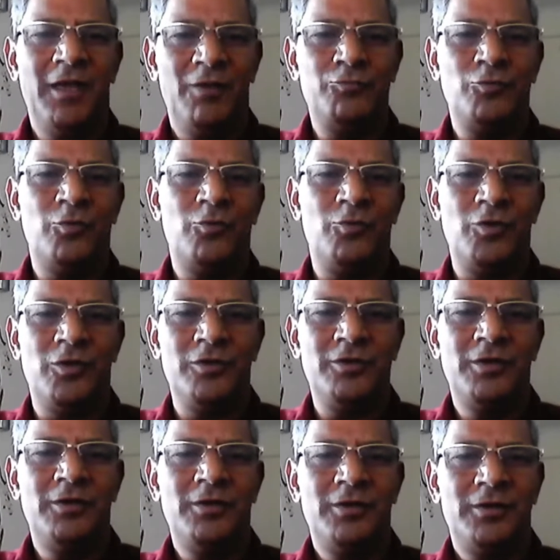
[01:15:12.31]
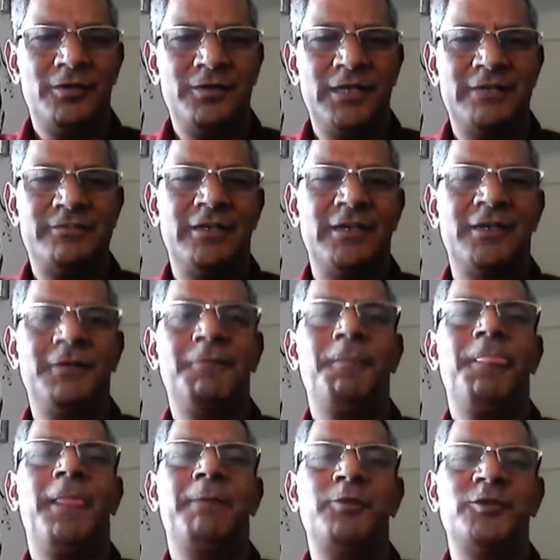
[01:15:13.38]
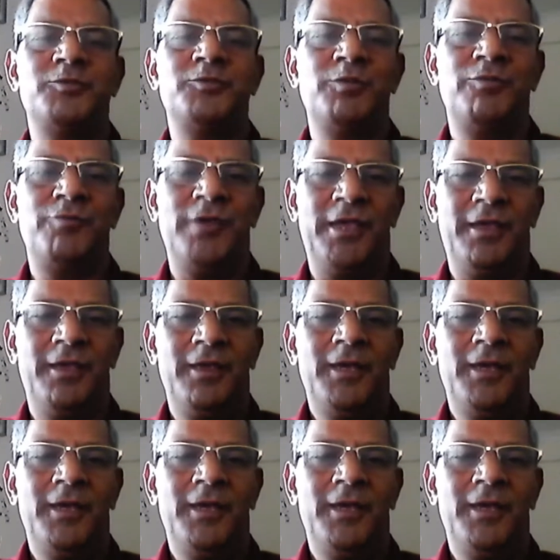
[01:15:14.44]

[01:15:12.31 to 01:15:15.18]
4 o'clock, there's a press briefing